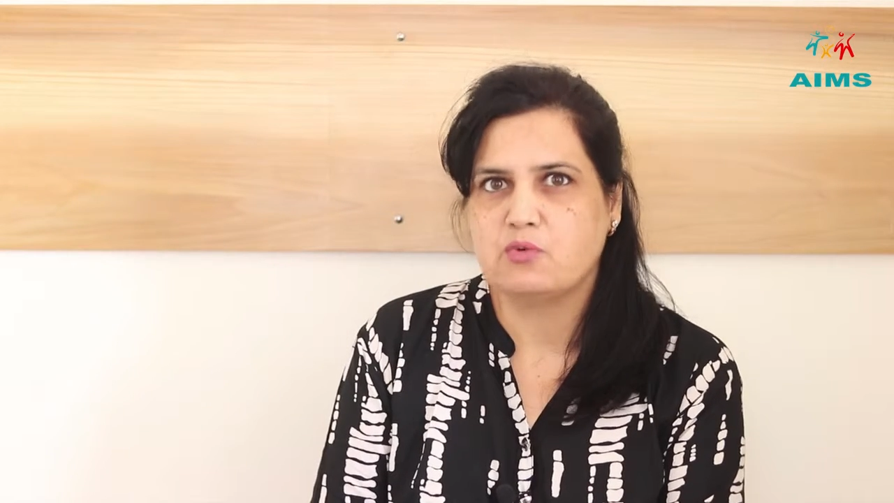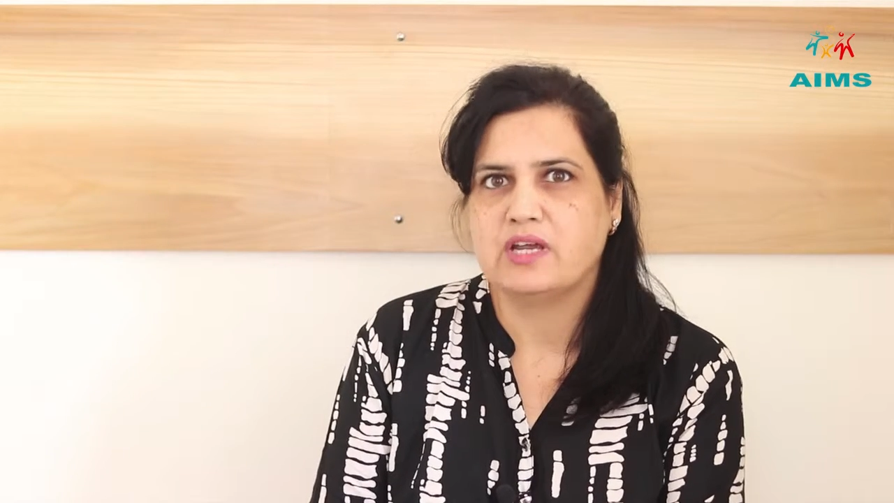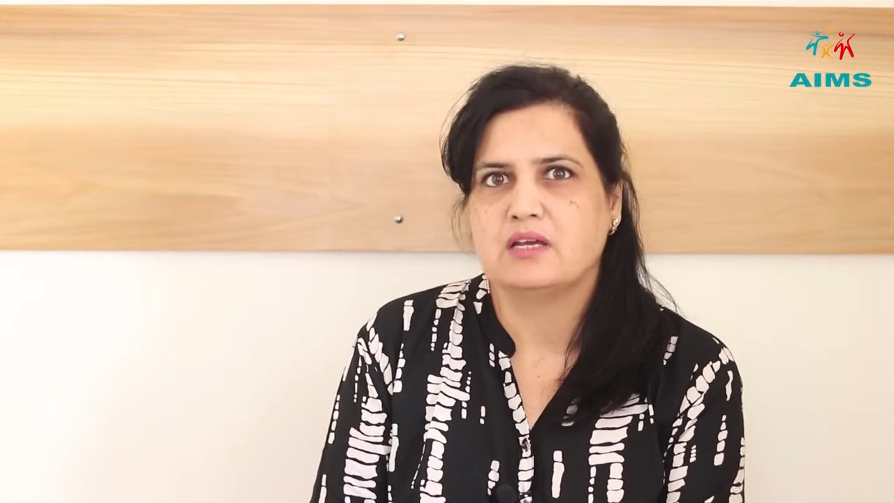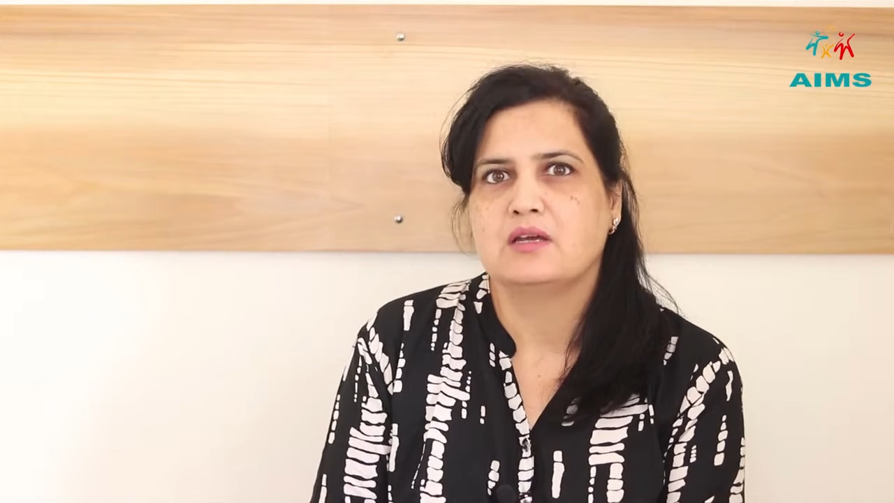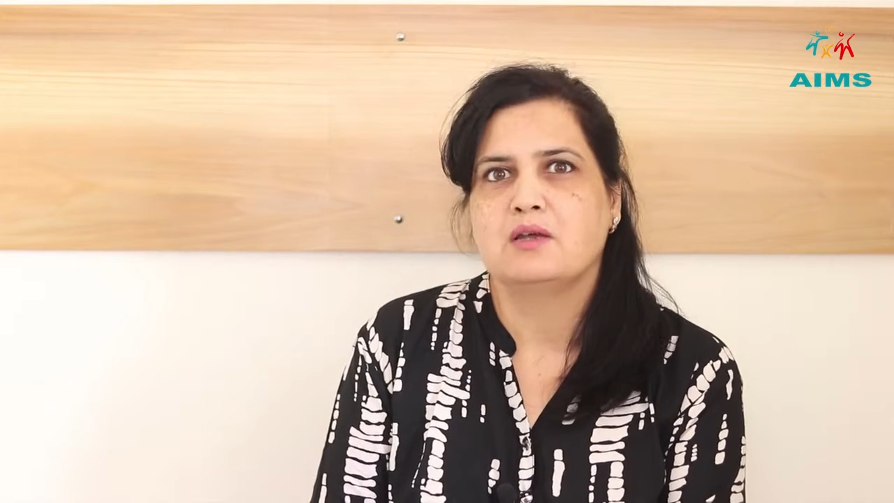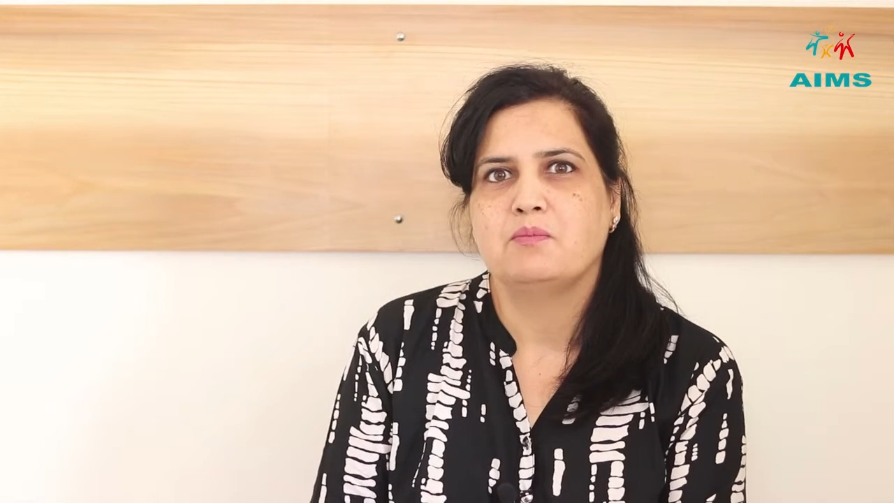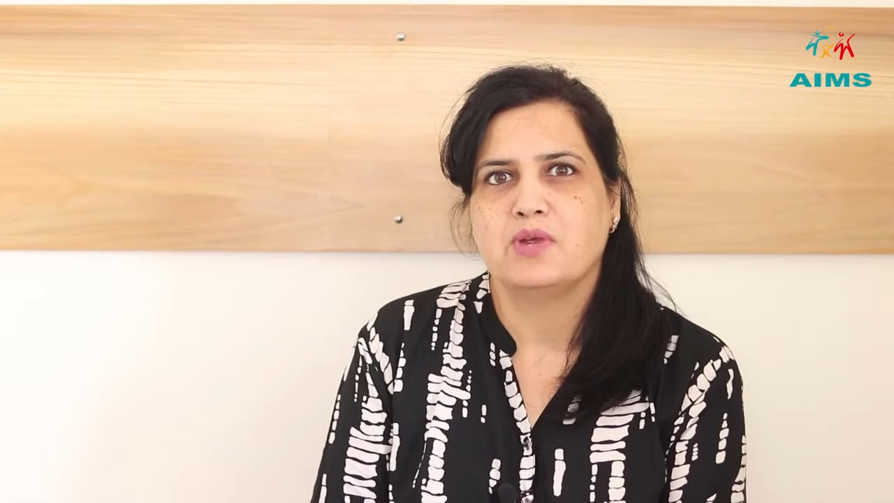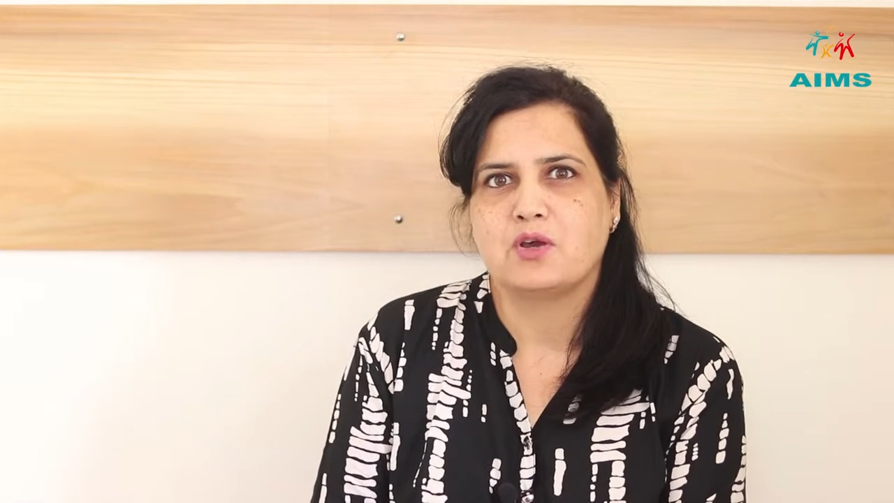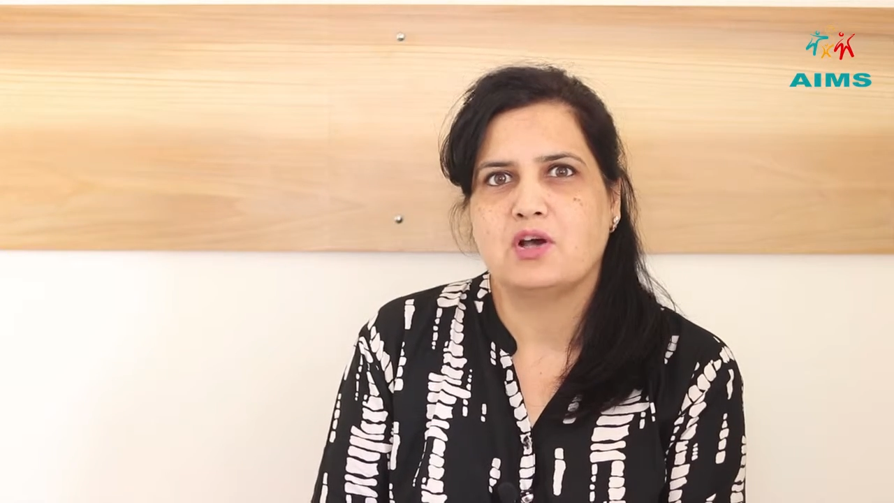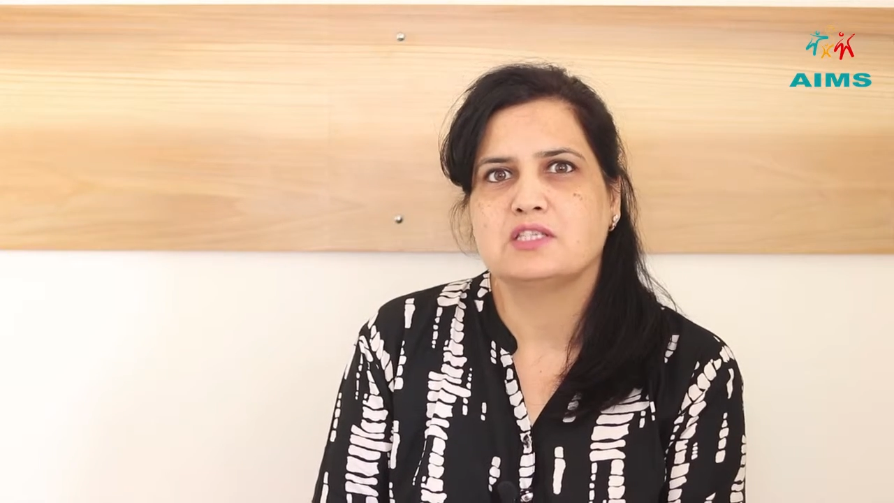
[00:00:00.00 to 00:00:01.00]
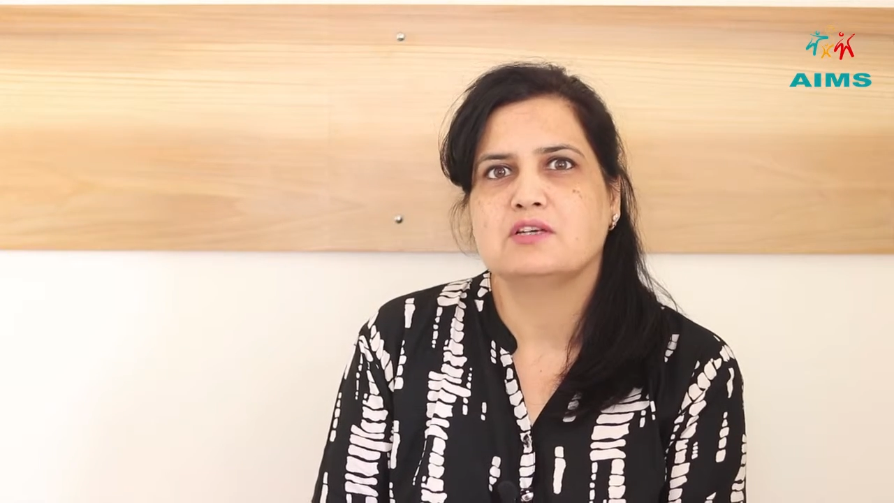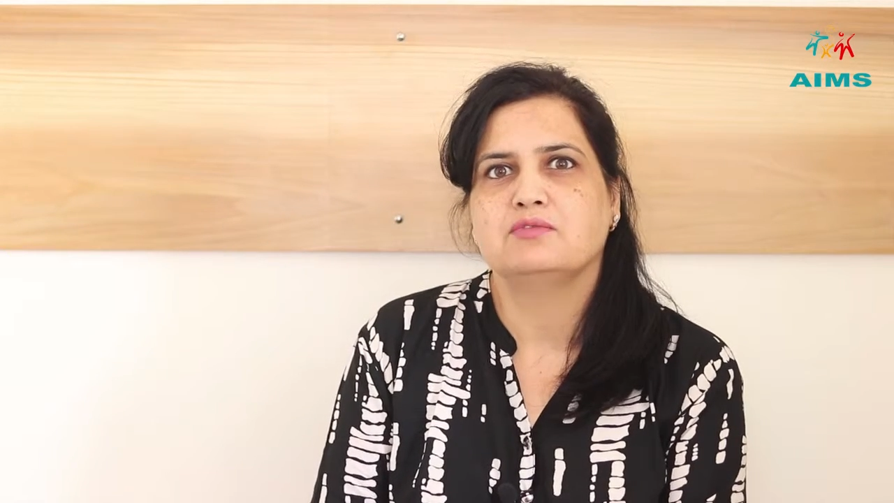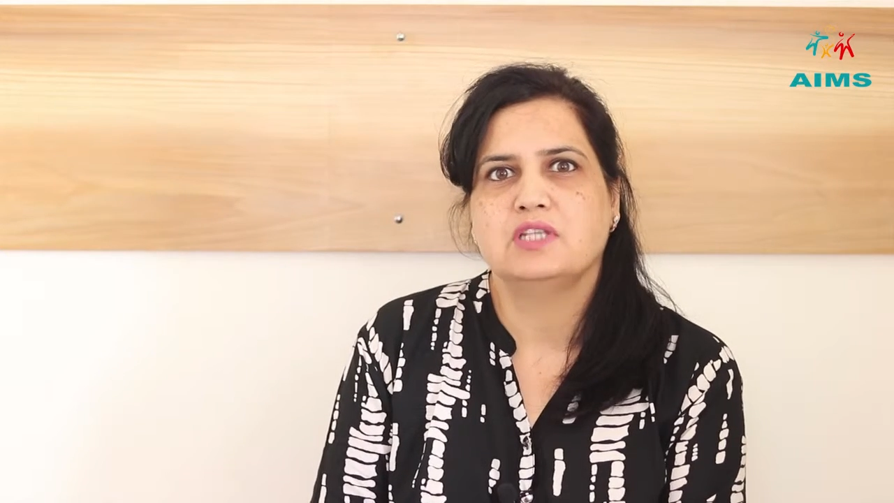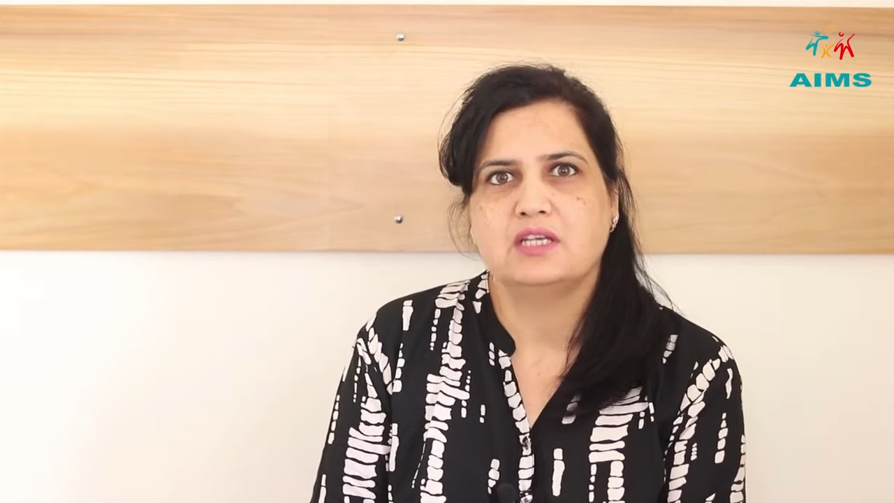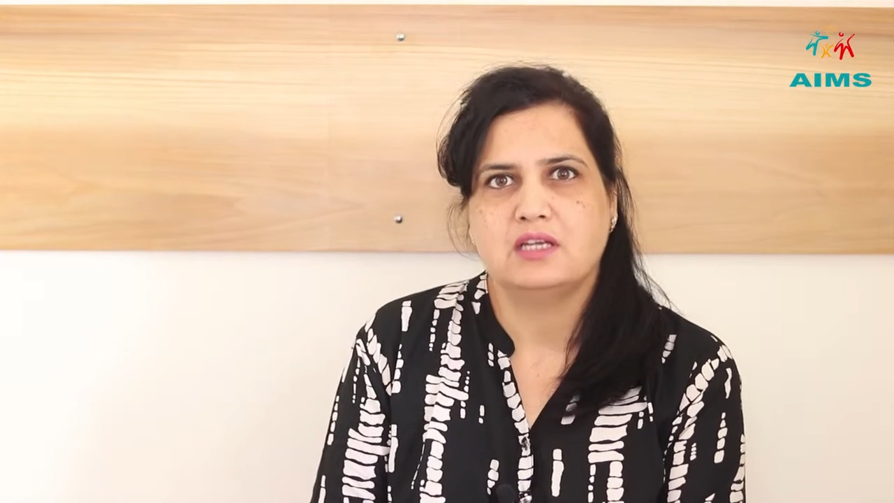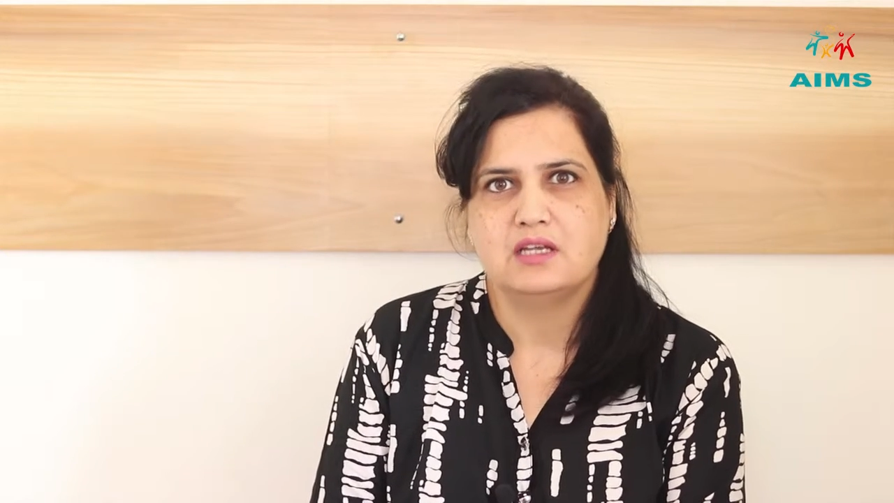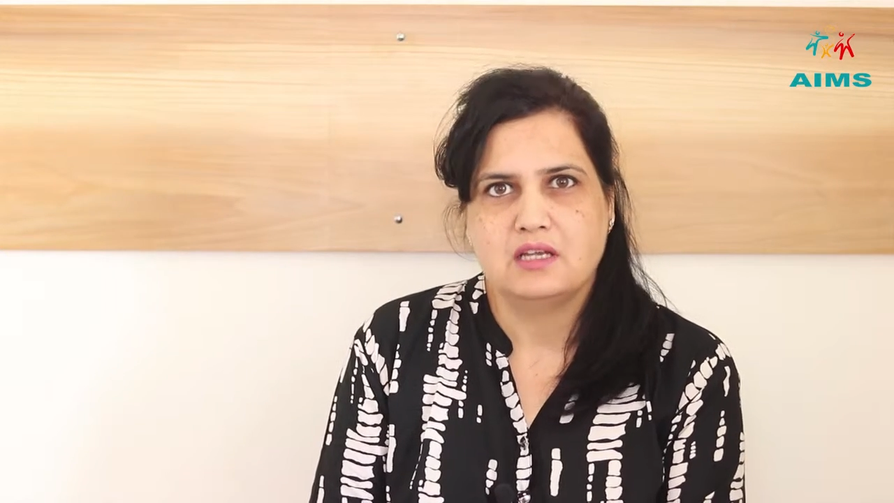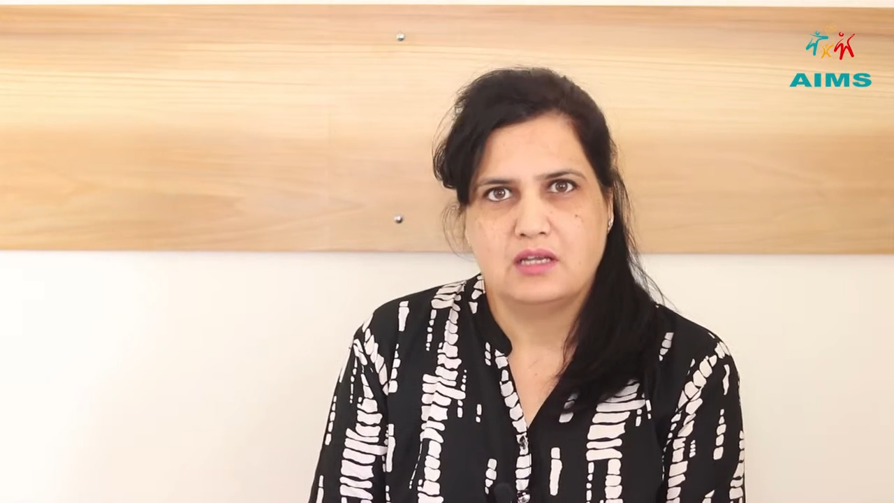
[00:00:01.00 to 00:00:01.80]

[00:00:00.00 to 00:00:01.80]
quick because of the